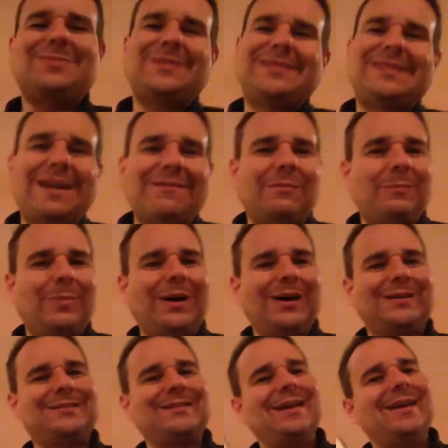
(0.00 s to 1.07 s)
was seven
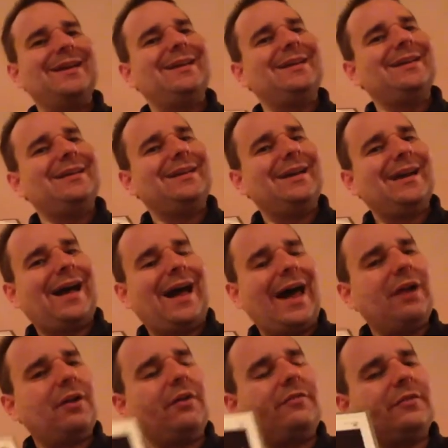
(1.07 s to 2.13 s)
bucks. I
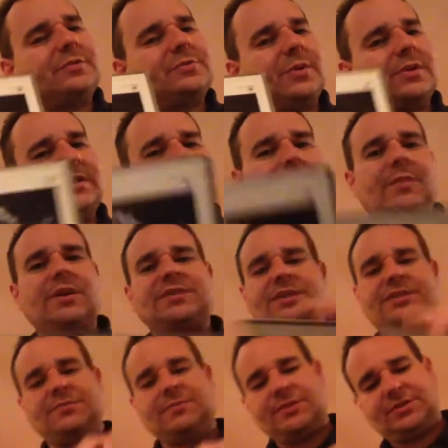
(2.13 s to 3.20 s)
don't know if it was worth seven bucks.
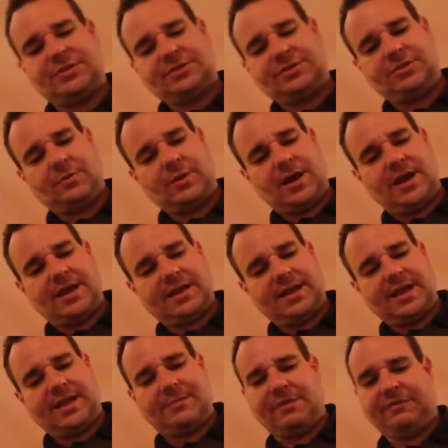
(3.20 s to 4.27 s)
It's original two I.
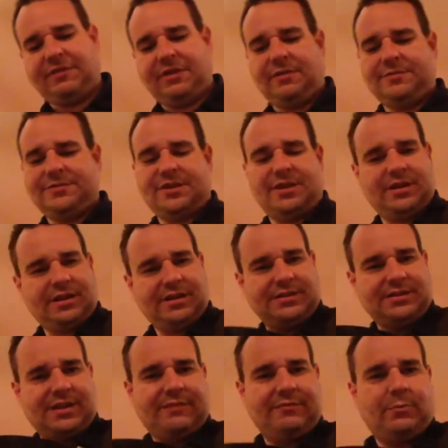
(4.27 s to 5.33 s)
I get my fingerprints on it
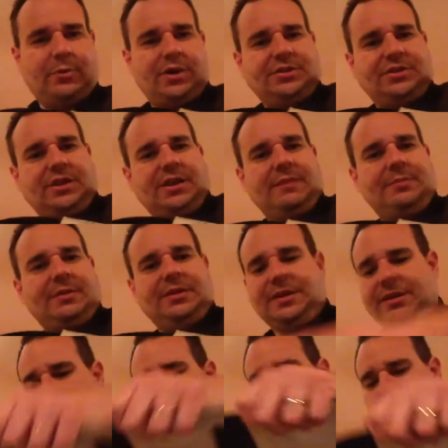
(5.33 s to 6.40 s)
because I haven't watched it yet. But you
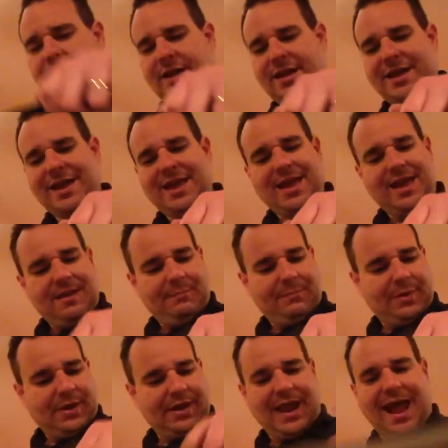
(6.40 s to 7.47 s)
know, two I.
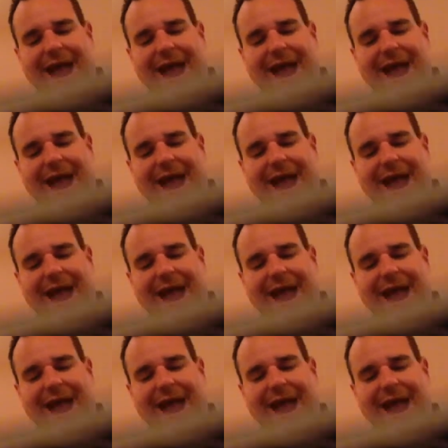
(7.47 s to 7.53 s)
But